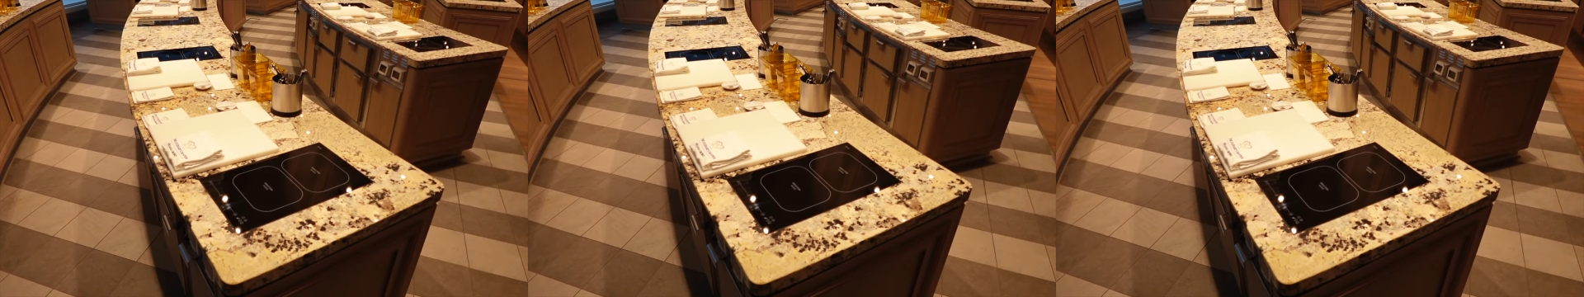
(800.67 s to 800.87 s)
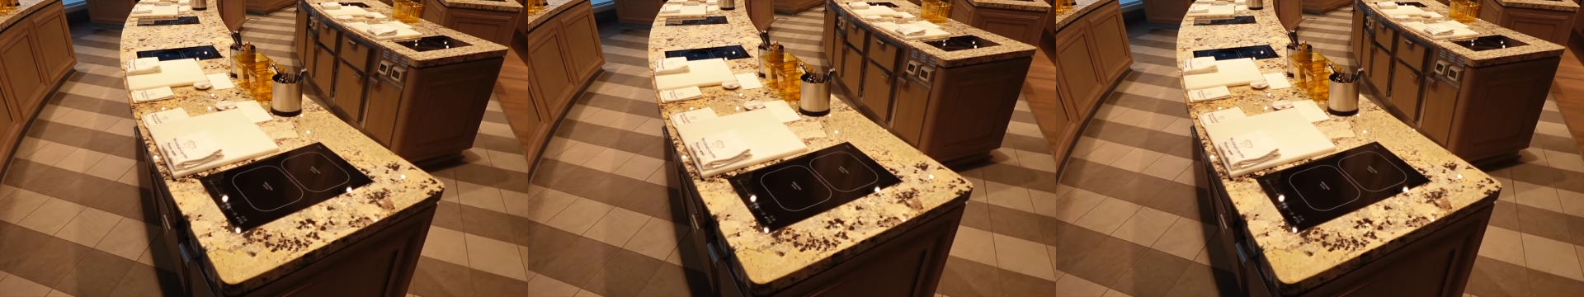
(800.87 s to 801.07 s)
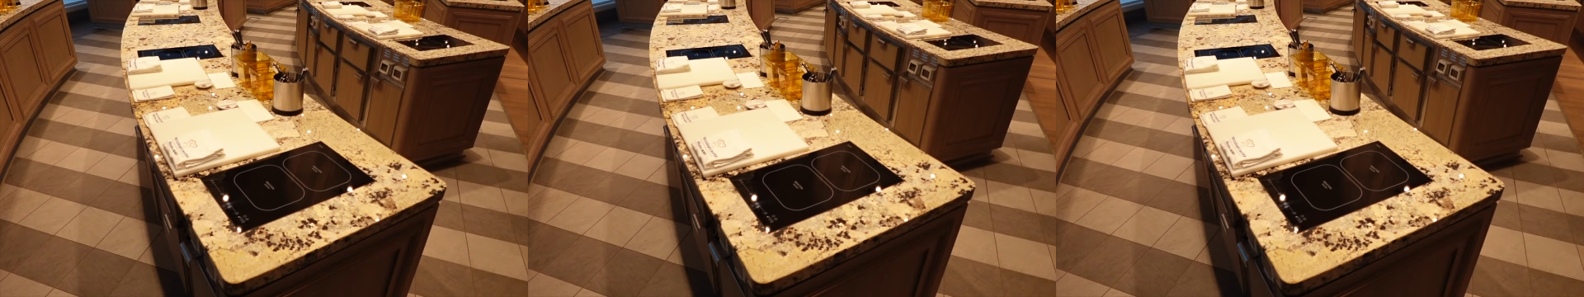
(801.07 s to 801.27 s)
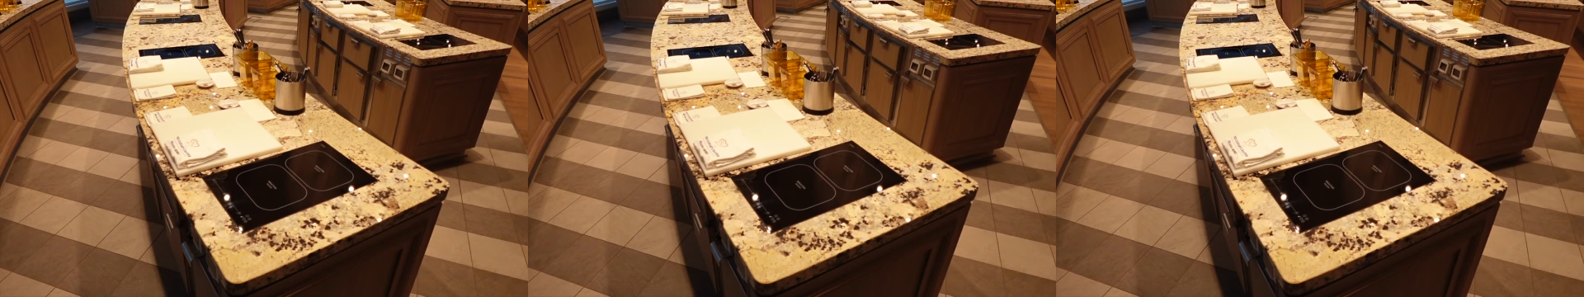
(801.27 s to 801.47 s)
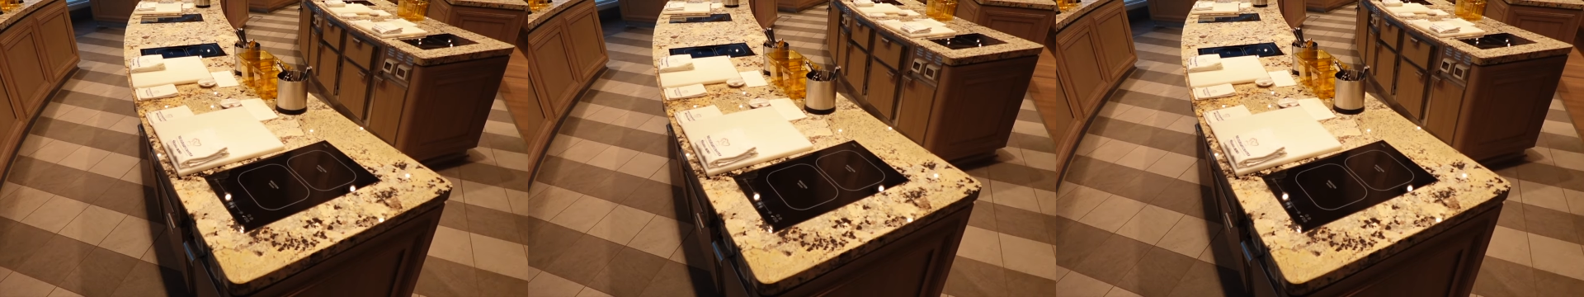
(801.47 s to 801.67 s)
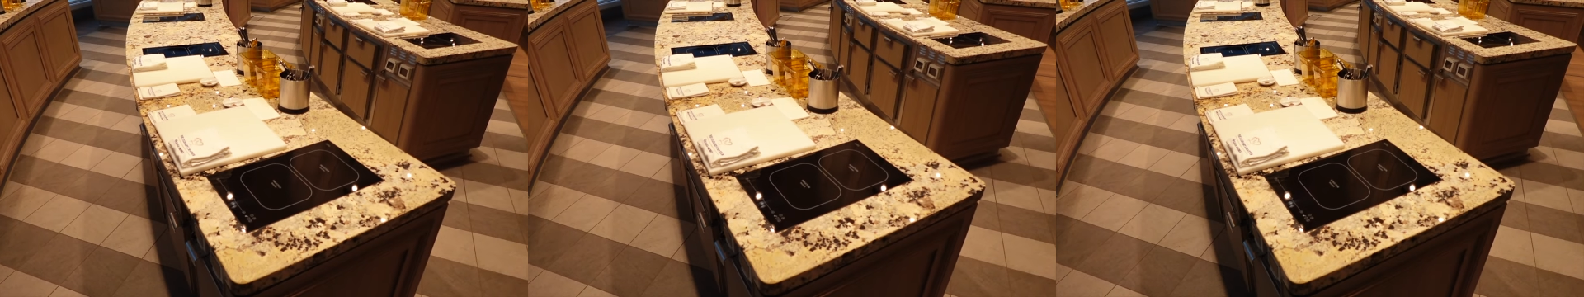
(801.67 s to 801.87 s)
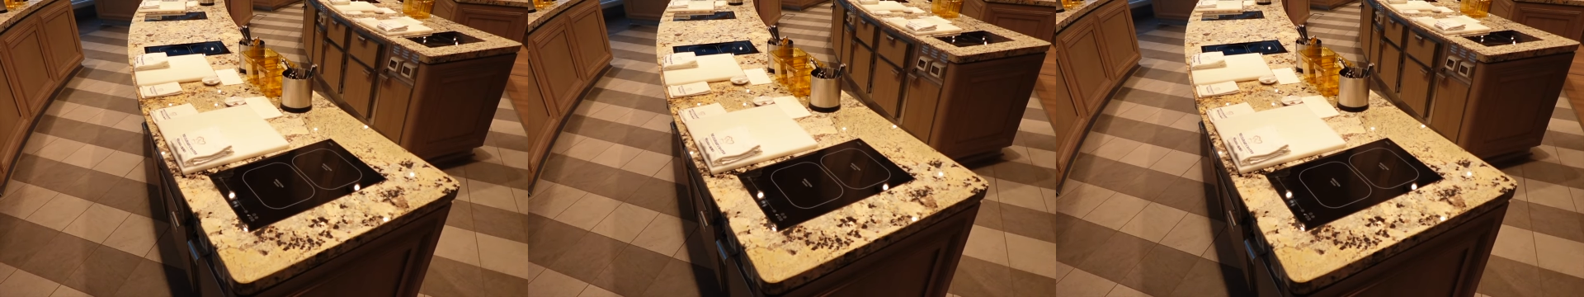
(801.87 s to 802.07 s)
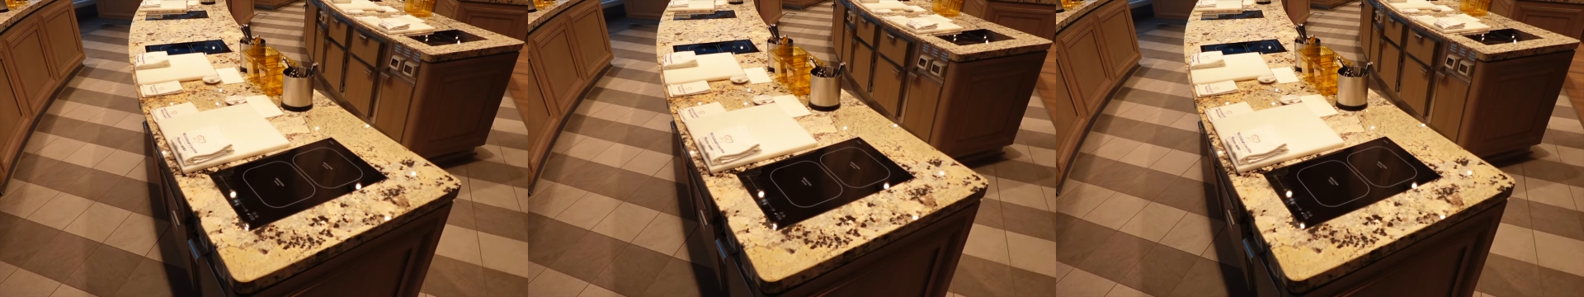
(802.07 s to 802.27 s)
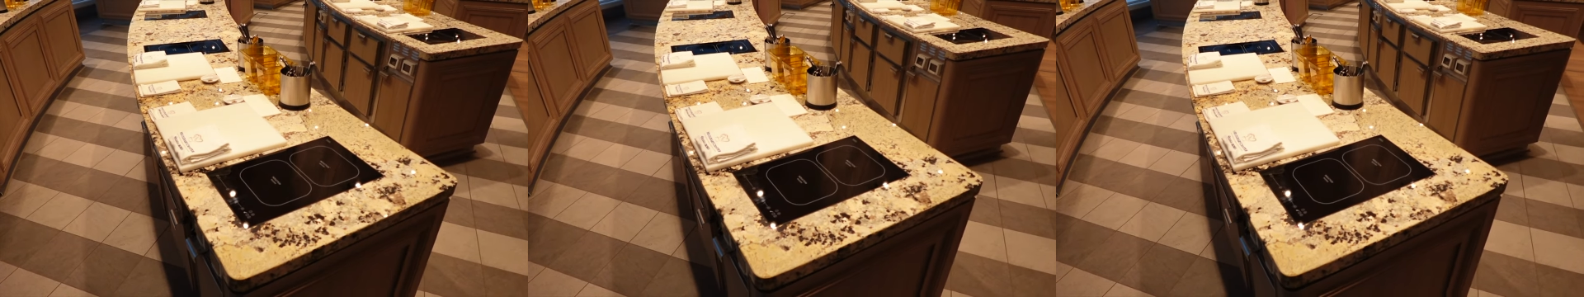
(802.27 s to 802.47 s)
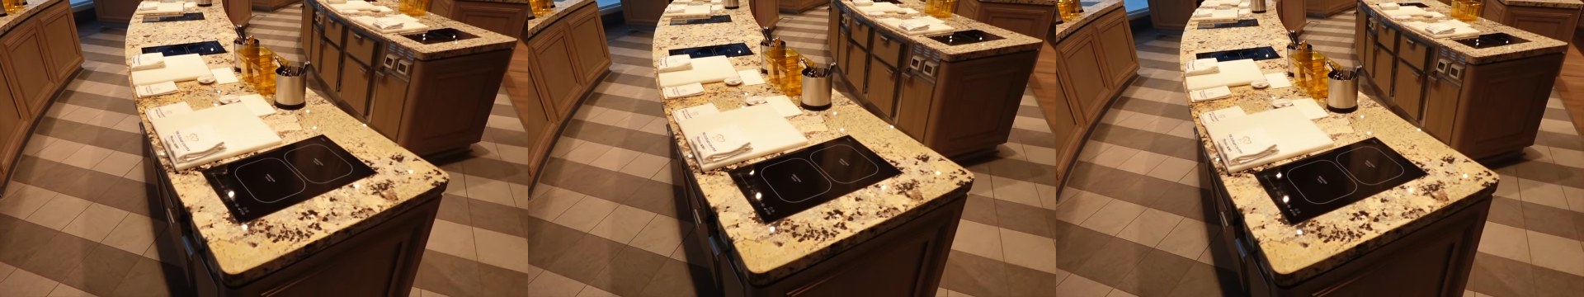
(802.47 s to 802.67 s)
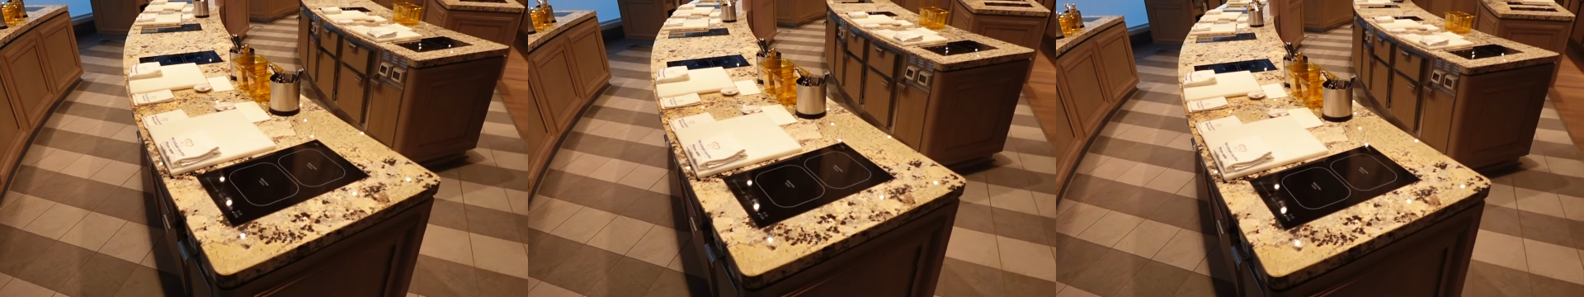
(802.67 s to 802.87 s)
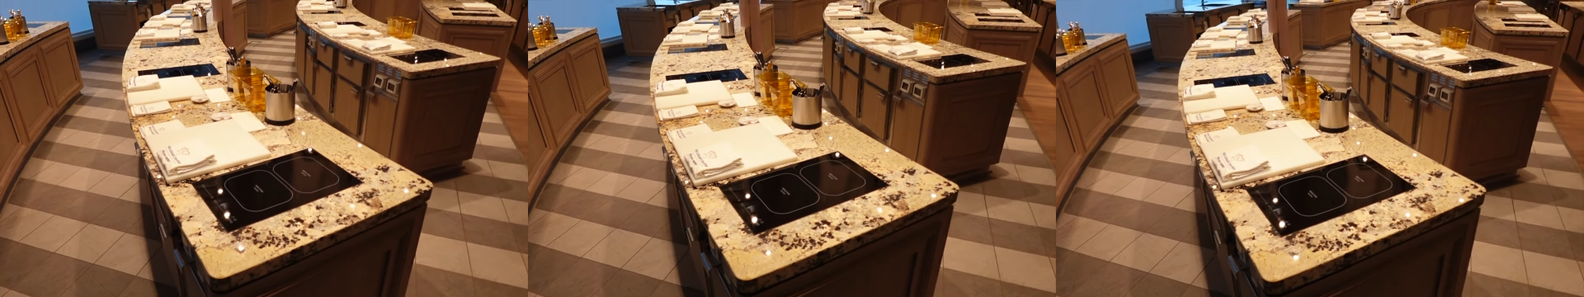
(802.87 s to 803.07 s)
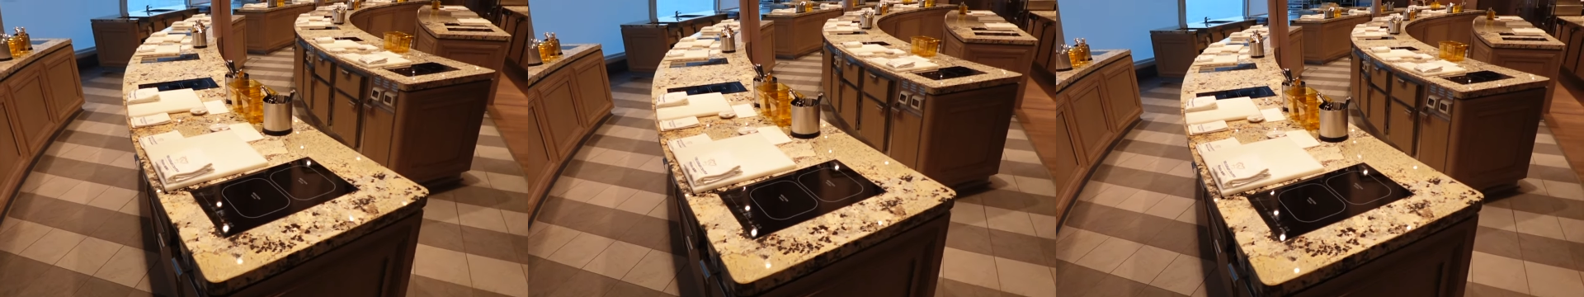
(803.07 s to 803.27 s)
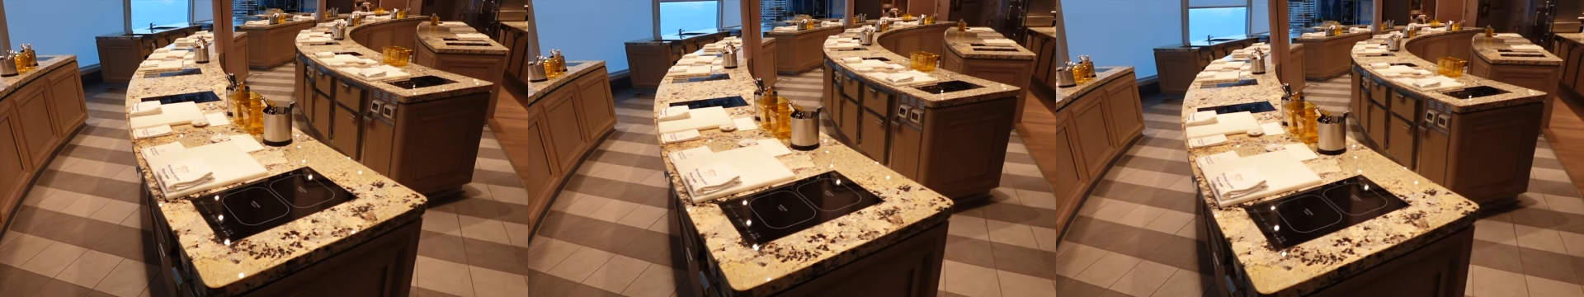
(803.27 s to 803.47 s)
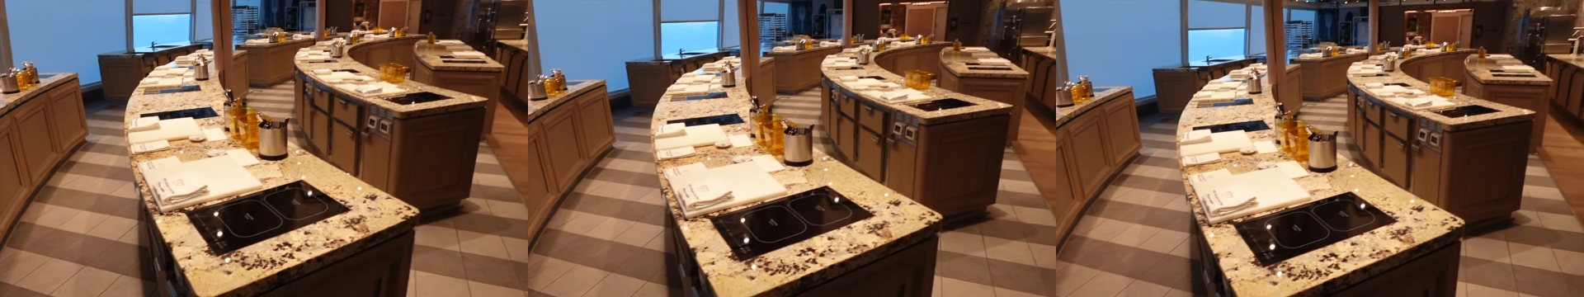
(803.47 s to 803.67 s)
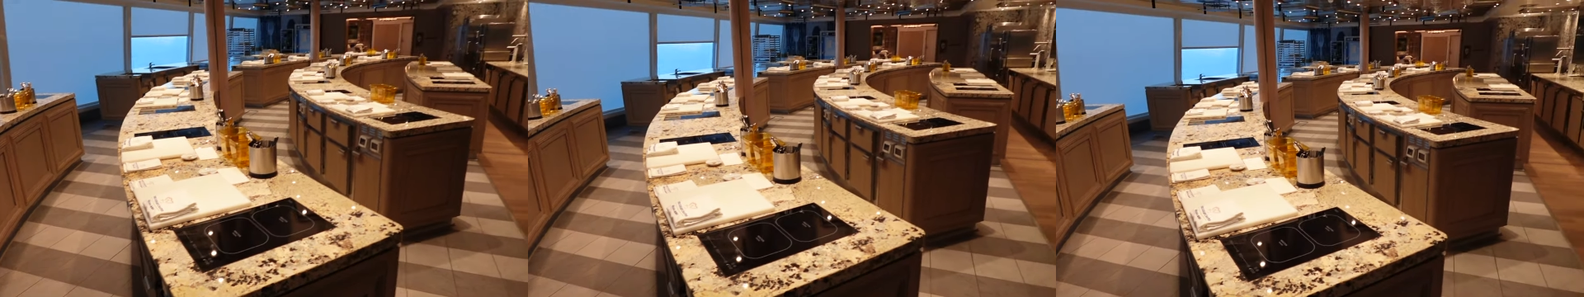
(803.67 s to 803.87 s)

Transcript: No face is visible, so there are no lips to read.